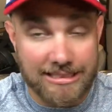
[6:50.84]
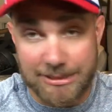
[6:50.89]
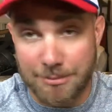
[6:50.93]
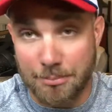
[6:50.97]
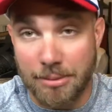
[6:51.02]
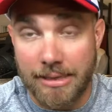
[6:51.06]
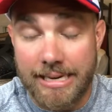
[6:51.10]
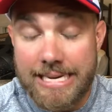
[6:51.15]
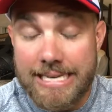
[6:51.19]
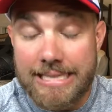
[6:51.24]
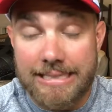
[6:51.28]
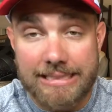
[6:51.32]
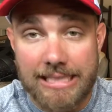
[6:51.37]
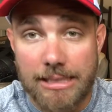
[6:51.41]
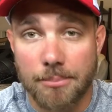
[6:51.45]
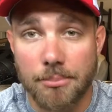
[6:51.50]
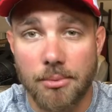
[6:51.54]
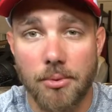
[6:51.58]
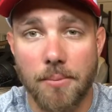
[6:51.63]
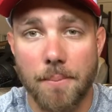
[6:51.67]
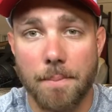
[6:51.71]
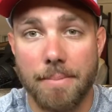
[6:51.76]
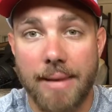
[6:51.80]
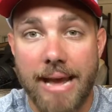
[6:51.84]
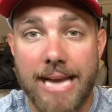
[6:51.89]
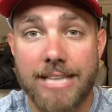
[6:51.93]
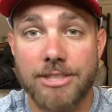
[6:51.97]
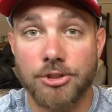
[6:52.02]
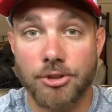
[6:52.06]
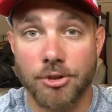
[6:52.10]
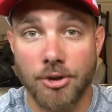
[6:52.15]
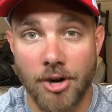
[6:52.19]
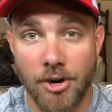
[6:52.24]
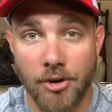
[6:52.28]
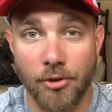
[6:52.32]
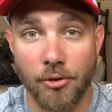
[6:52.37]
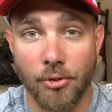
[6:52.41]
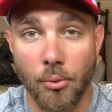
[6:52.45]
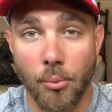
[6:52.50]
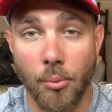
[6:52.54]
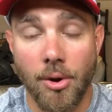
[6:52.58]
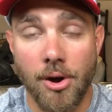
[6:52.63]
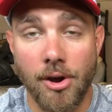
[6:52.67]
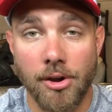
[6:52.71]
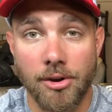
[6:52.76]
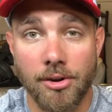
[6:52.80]
plain and simple. Bass are under the
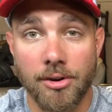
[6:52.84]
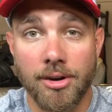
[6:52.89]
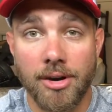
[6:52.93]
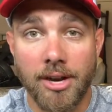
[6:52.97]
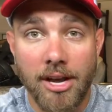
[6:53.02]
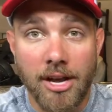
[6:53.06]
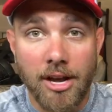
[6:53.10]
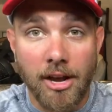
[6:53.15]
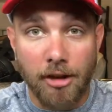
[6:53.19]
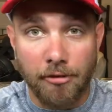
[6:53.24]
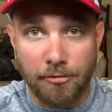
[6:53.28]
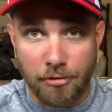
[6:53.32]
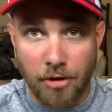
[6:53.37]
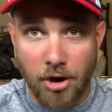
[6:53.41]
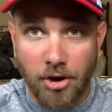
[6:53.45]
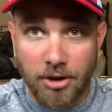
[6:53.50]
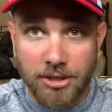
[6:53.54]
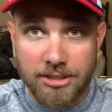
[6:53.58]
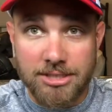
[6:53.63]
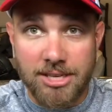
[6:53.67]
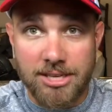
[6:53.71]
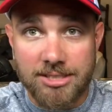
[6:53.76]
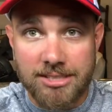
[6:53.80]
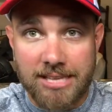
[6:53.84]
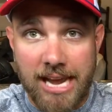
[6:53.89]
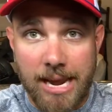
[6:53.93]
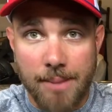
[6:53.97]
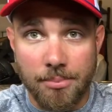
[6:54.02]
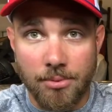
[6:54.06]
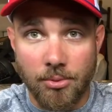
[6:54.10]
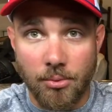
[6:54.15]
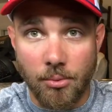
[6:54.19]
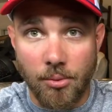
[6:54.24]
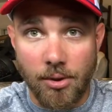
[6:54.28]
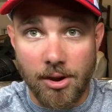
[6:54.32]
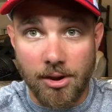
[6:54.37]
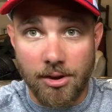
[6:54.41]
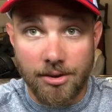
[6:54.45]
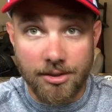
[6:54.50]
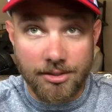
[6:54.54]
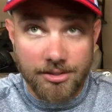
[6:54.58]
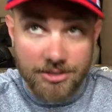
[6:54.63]
water, a frog is on top of the water.